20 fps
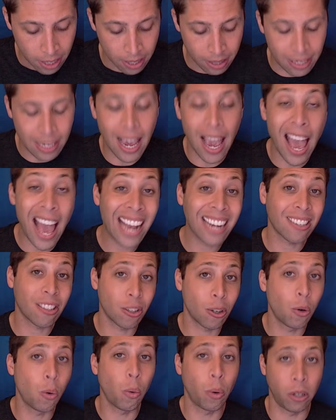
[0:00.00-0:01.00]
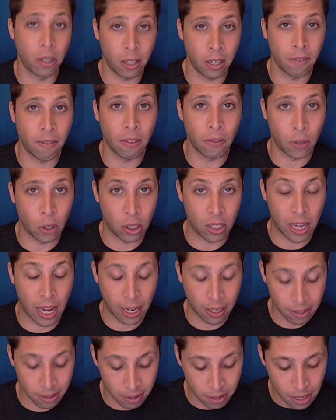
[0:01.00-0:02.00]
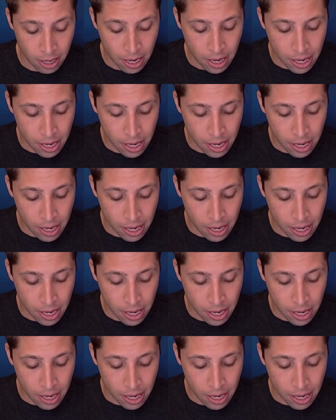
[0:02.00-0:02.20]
The x coordinate of the vertex